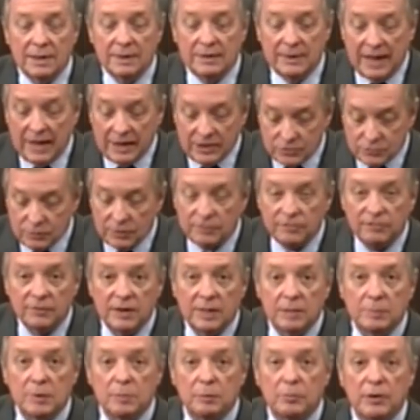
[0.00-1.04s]
That is what
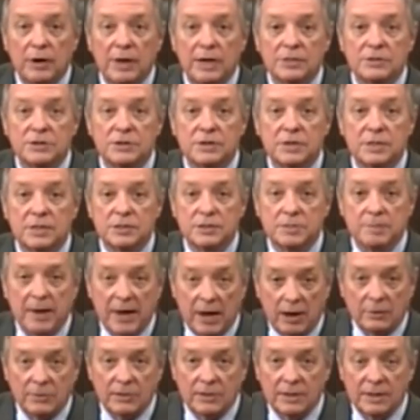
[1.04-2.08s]
freedom of the press is
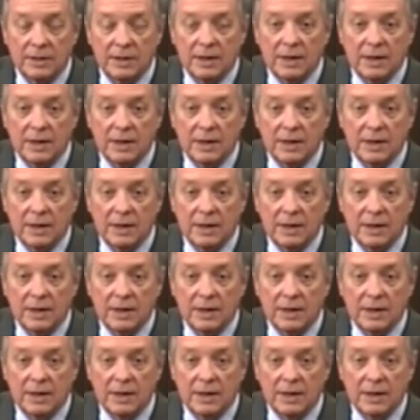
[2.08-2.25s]
about.